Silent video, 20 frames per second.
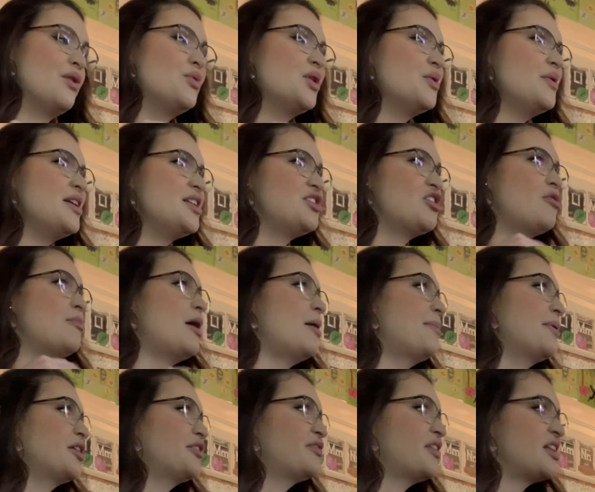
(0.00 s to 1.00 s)
What do we know about
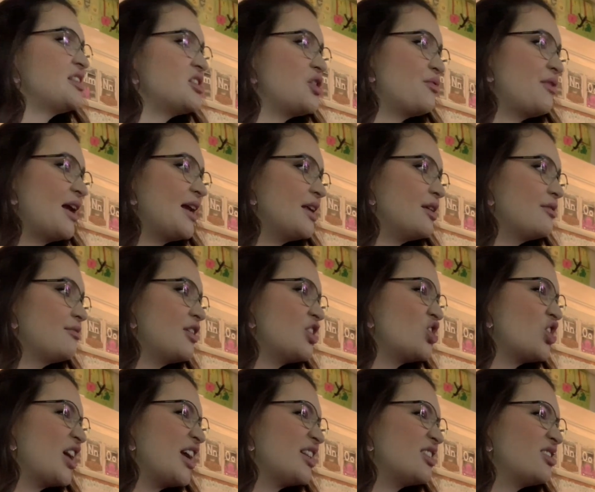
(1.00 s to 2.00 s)
butterflies already? Raise
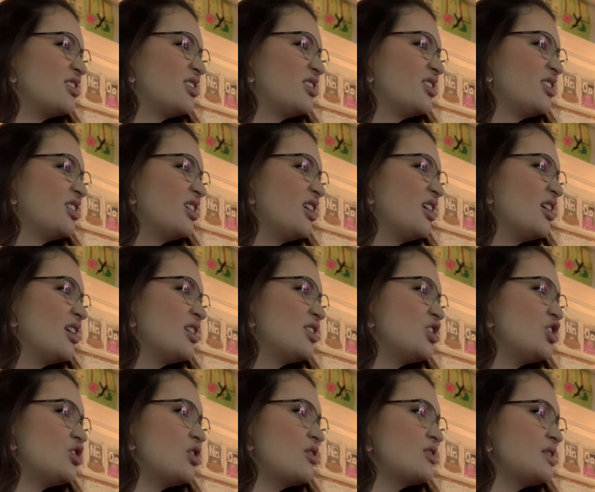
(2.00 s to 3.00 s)
your hand.
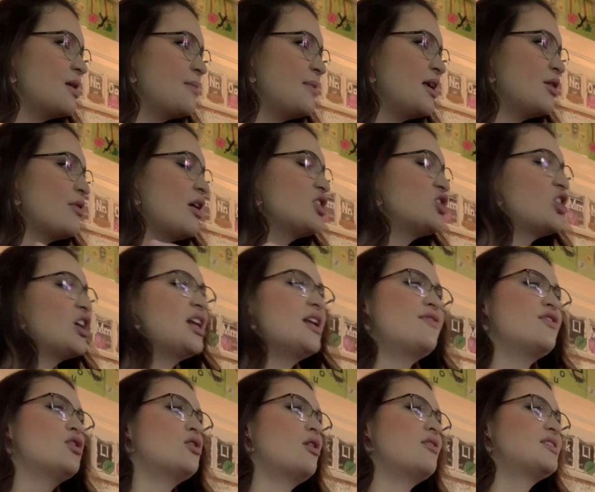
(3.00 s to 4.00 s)
Do you know something? Raise your hand
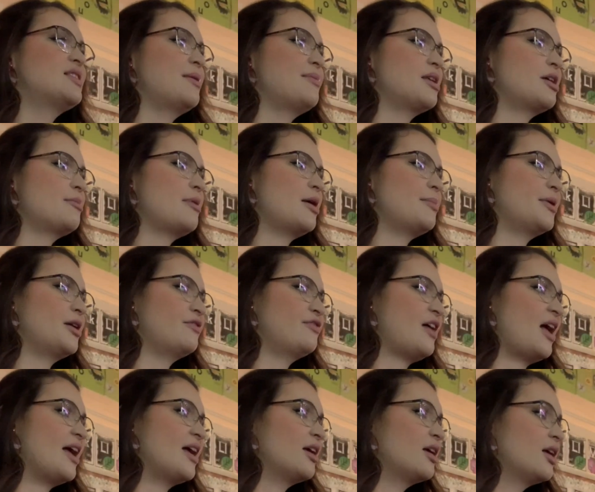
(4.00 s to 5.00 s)
if you know something about a
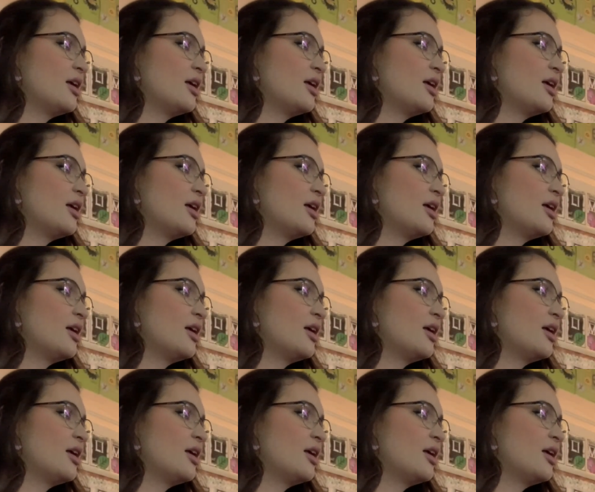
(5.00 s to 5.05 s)
butterfly.